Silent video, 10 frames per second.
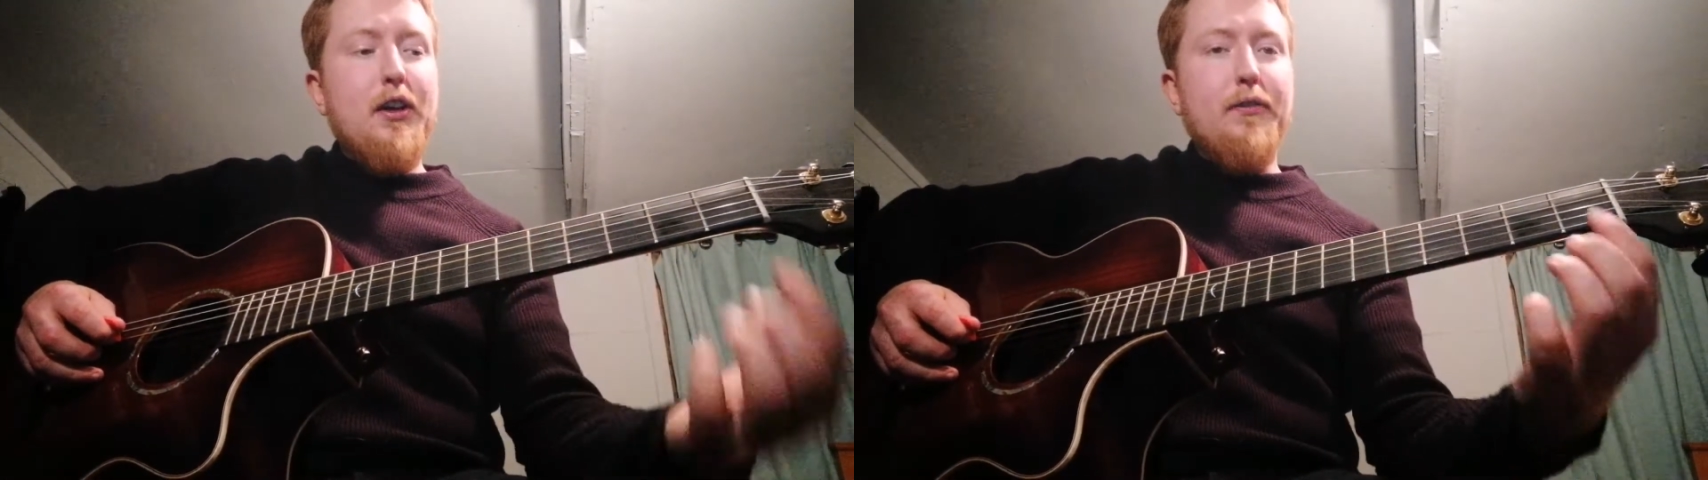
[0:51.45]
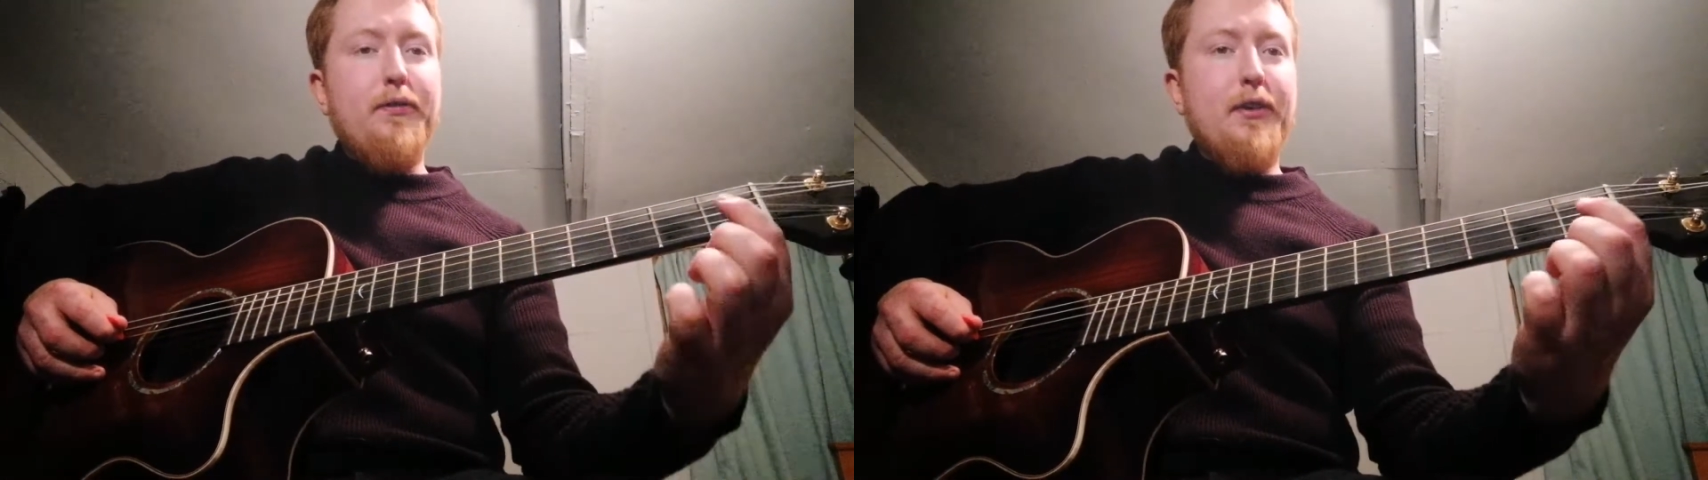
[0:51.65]

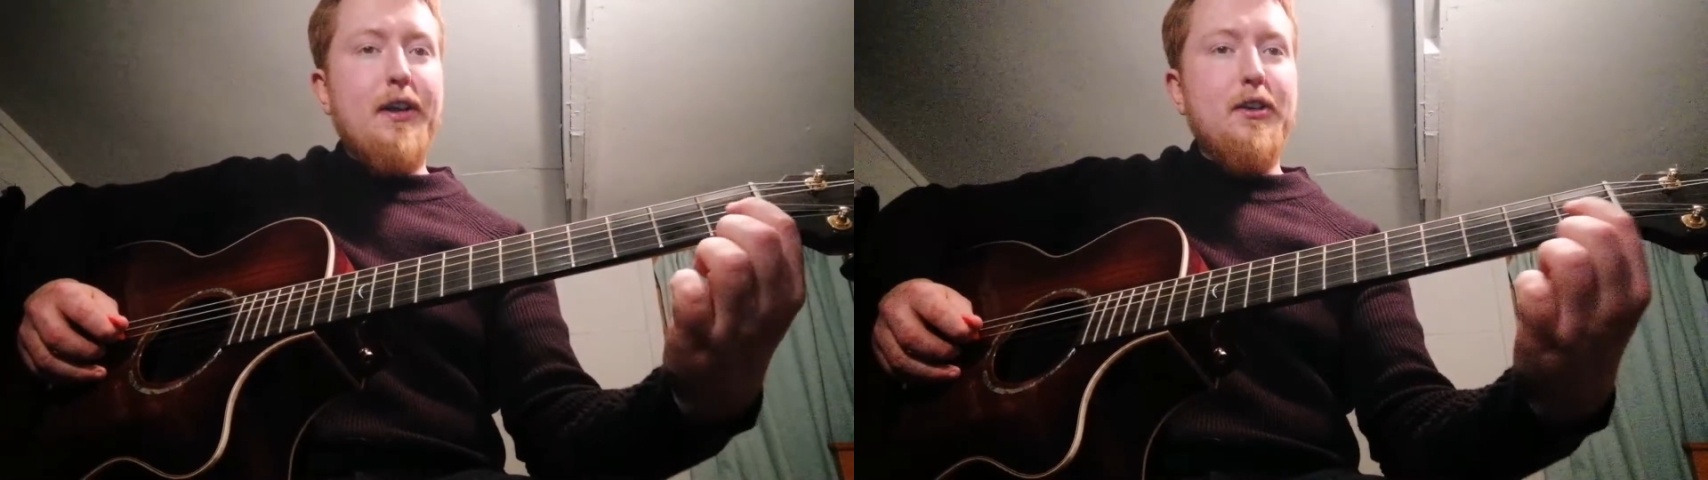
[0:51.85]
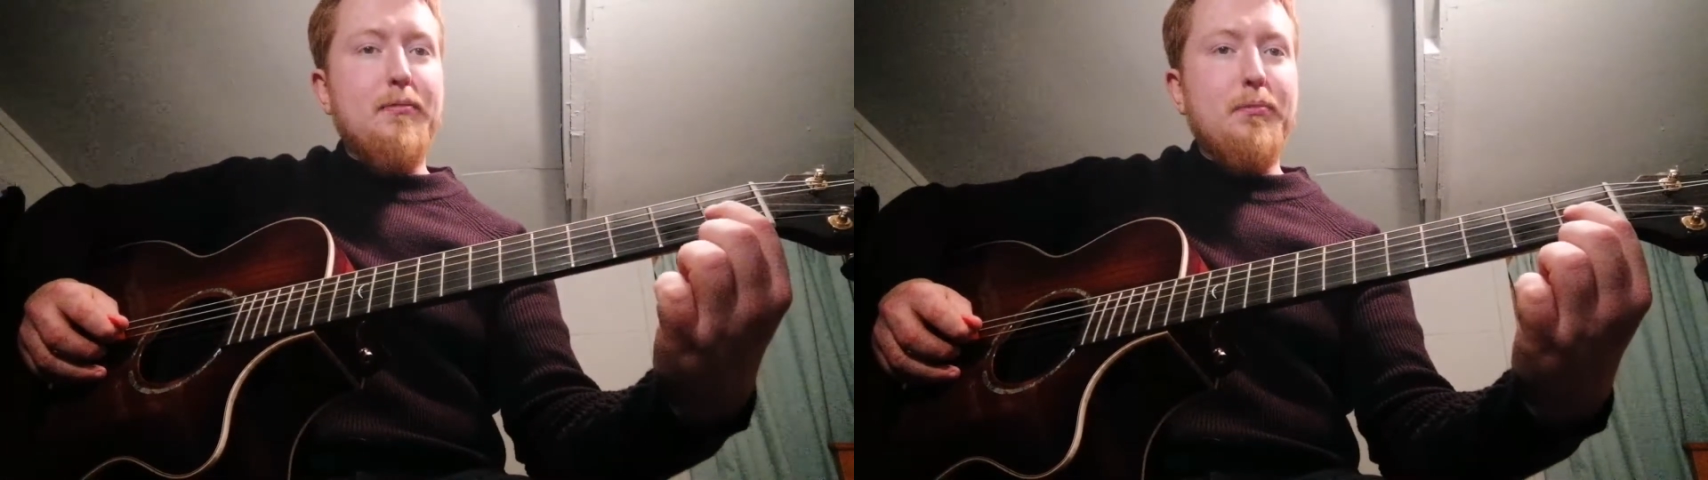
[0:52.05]
on
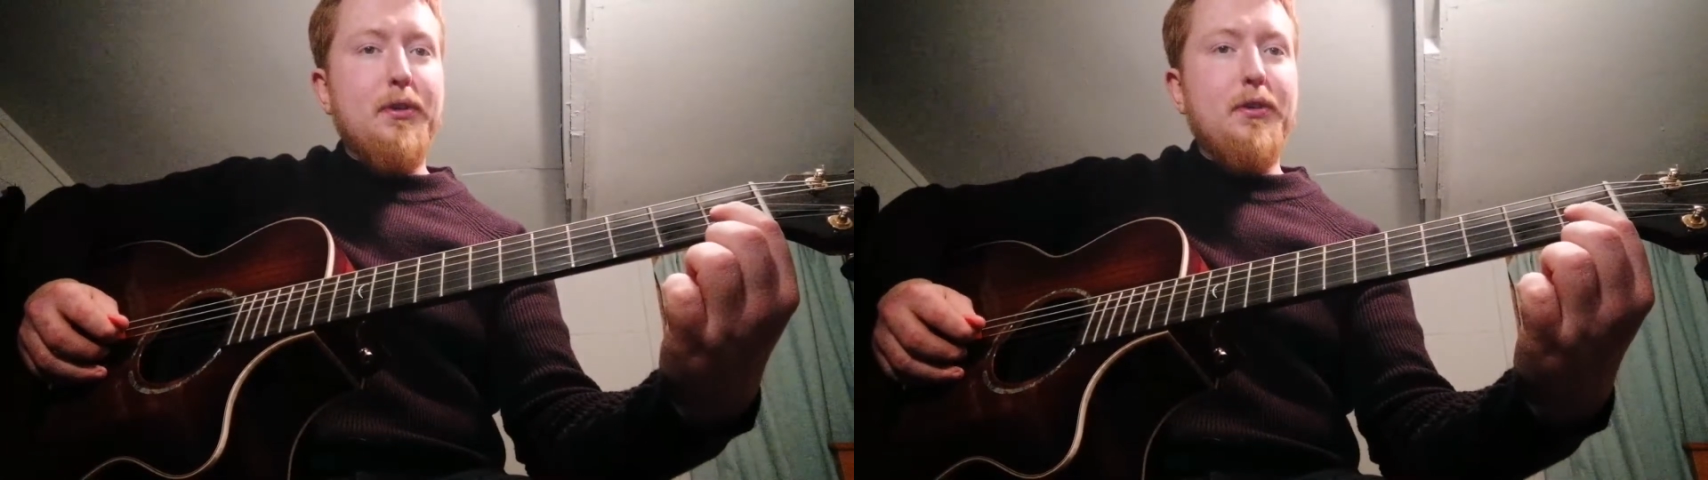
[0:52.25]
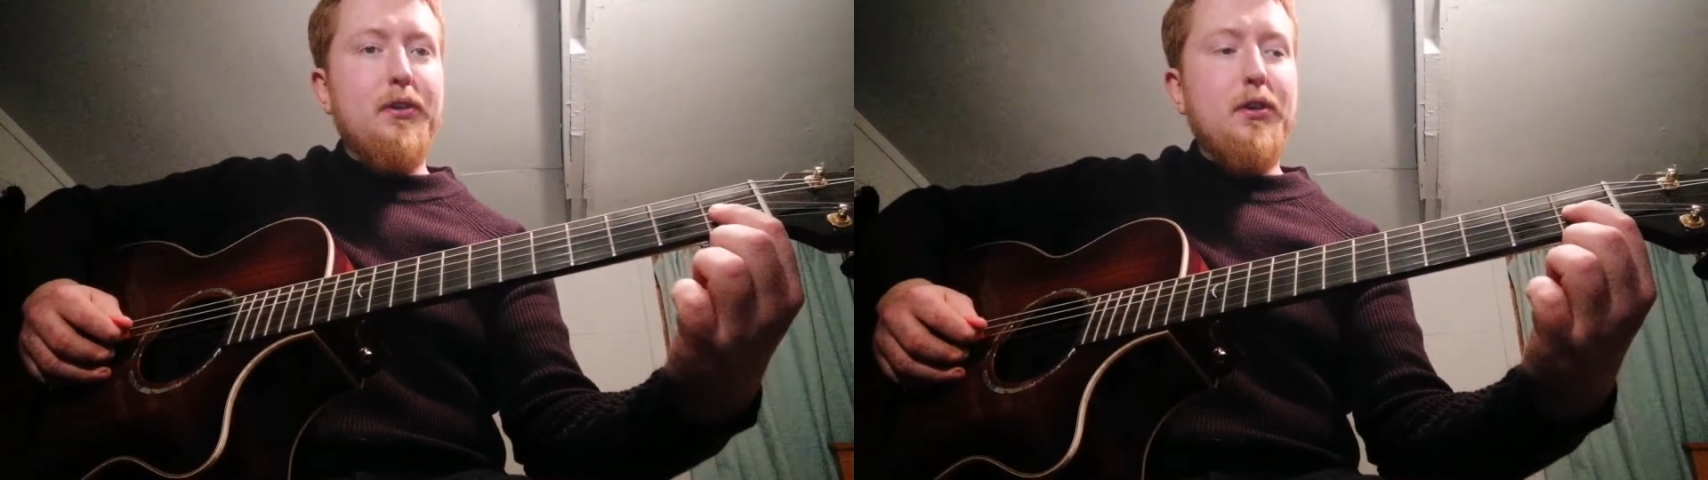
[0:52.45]
fret number